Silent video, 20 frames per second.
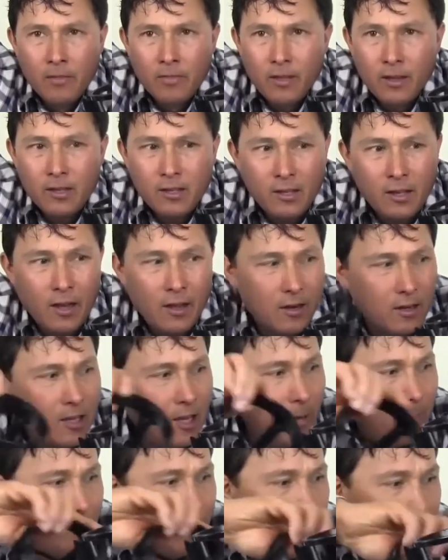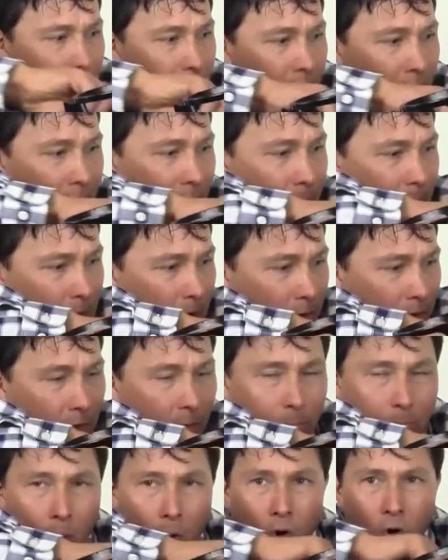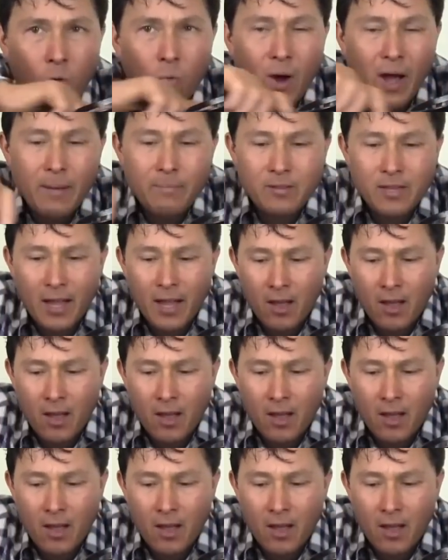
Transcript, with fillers: They kind of keep the bowl wiped